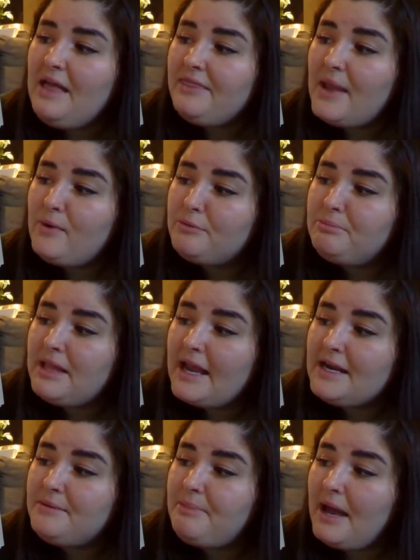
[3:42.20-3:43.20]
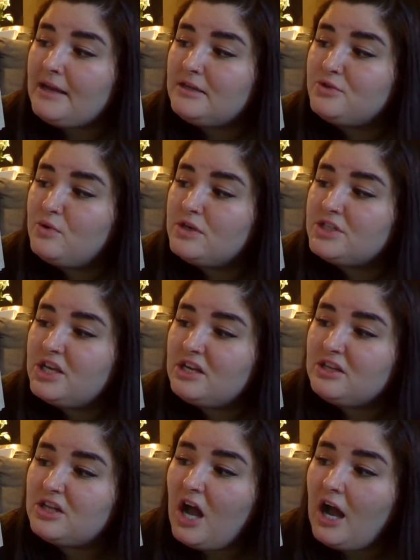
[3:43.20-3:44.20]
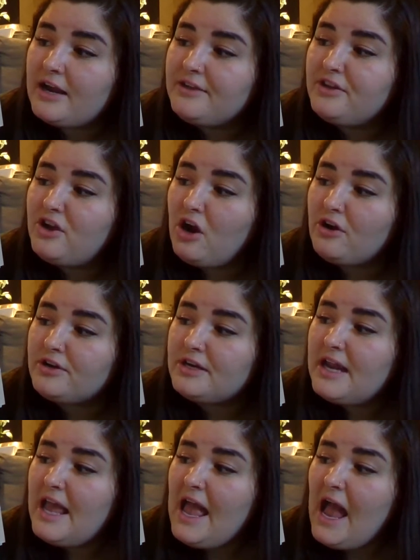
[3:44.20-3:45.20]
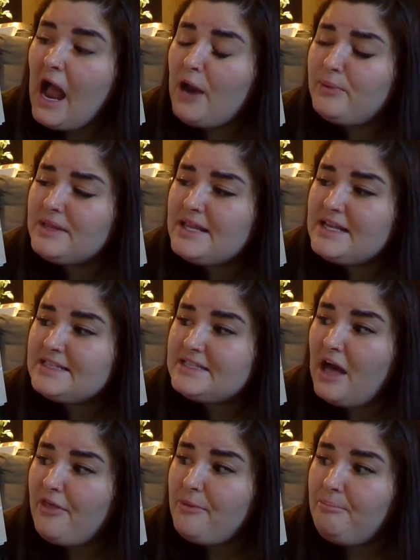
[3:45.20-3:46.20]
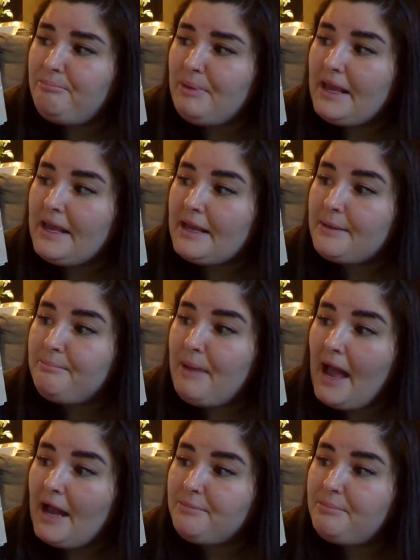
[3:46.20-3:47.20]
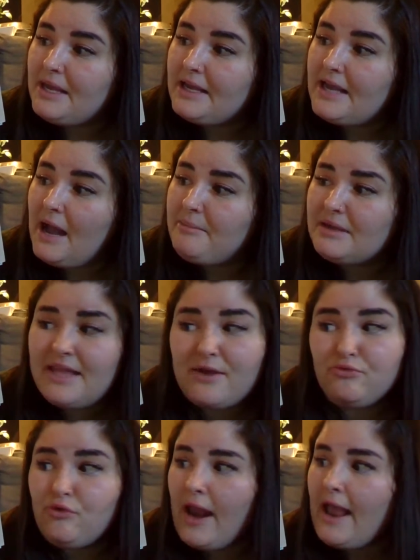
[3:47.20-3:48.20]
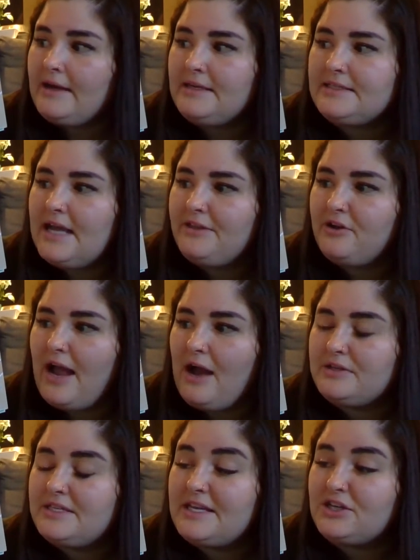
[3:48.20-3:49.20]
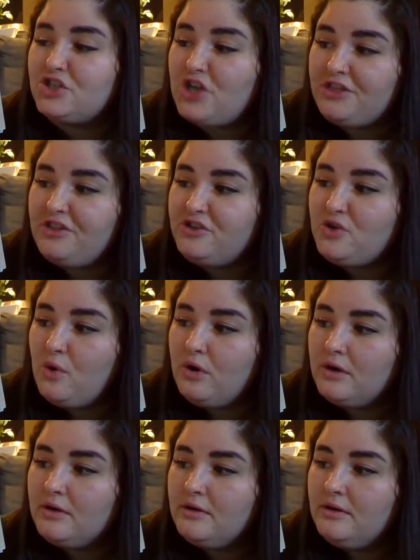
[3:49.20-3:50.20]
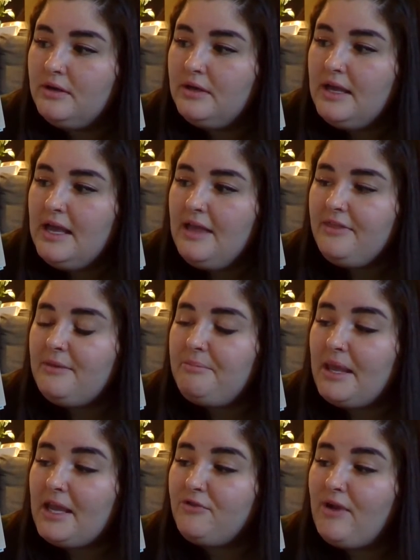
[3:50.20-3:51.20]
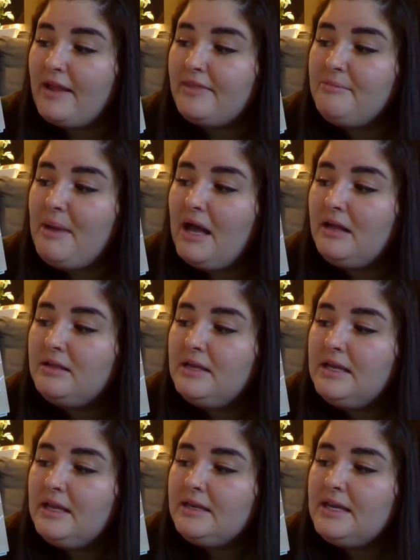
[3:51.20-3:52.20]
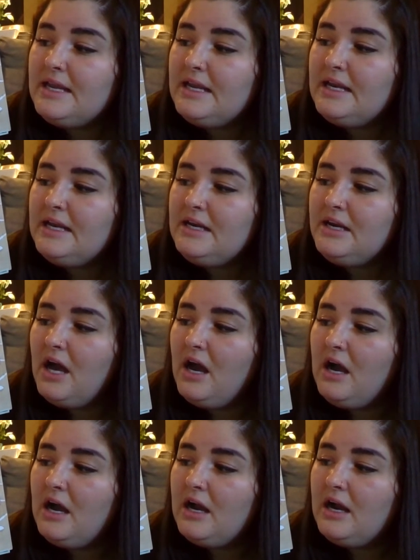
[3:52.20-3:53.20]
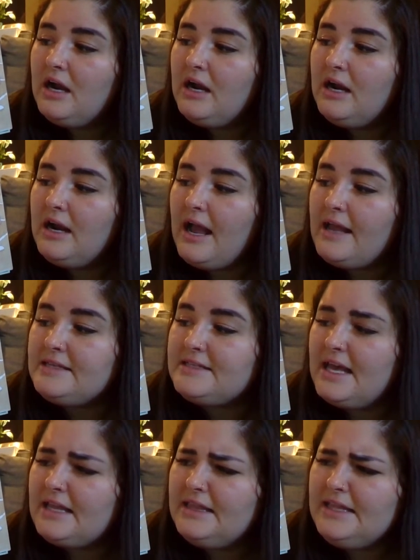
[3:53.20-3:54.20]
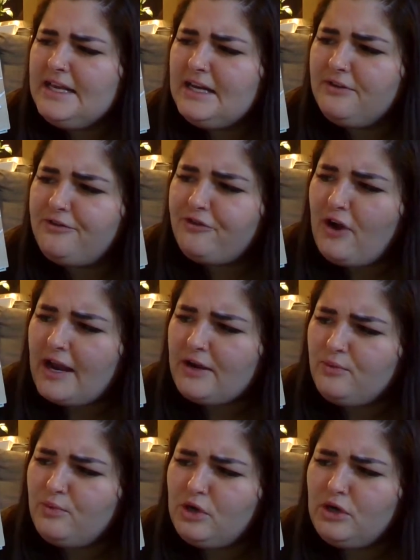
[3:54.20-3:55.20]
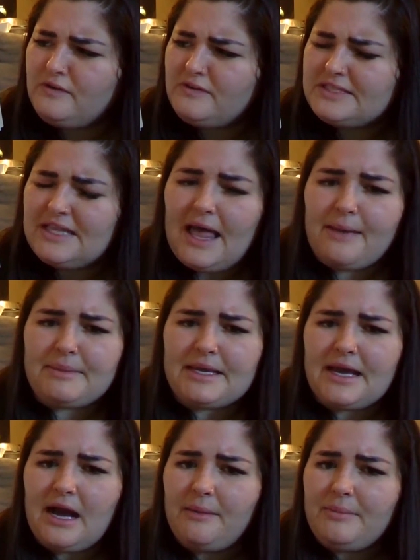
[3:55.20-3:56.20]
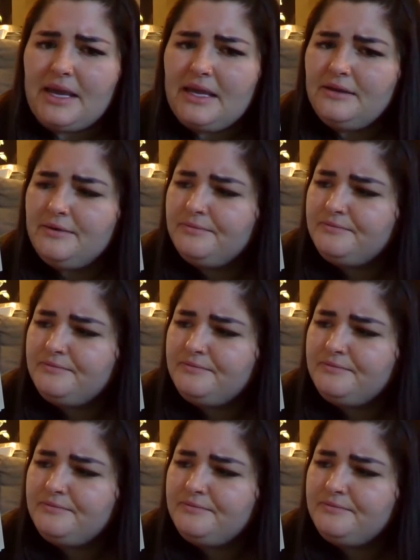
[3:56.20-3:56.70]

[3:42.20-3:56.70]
They were playing battledore and shuttlecock in the garden, and when they saw the big bad pig coming, they ran inside their house and they shut the door. The pig rang the bell, ding dong, and said, "Little frightened wolves, let me come in."